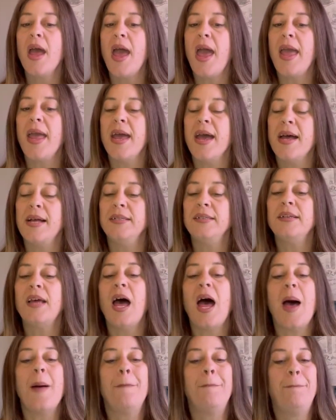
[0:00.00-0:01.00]
and
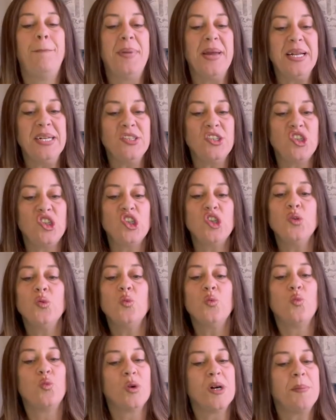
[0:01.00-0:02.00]
a bench
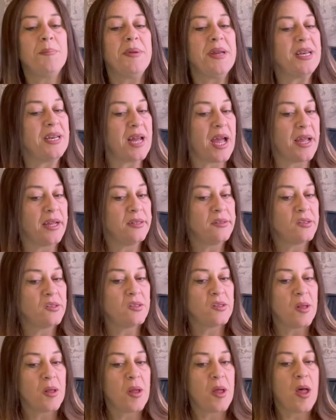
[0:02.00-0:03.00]
would be
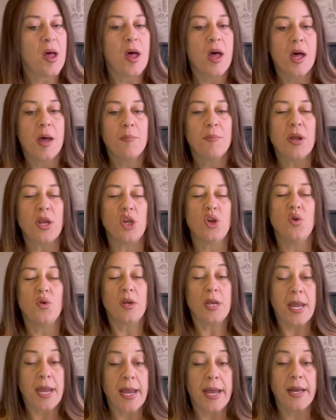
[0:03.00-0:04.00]
nice, but you
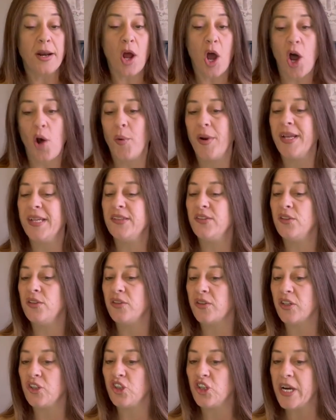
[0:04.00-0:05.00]
can always use
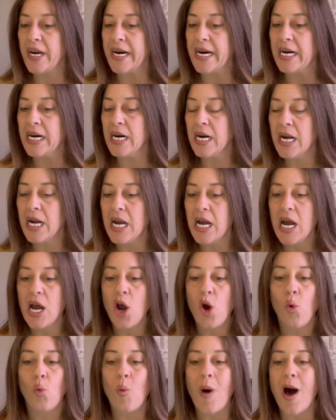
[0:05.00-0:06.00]
a chair
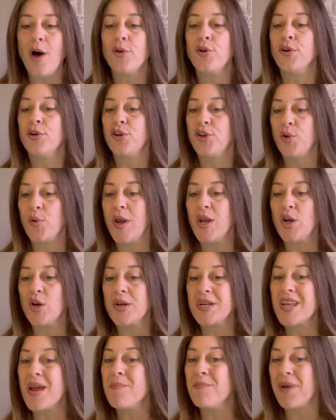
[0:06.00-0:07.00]
while you're doing your
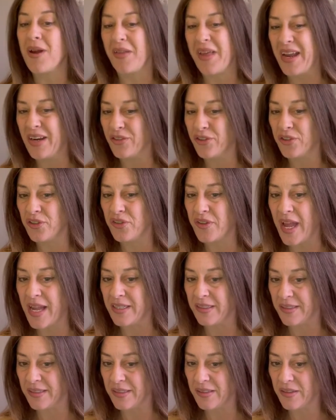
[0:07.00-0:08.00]
dumbbell
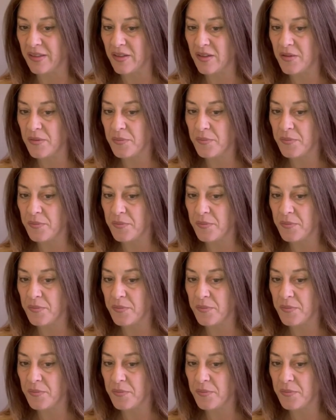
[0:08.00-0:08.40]
exercises.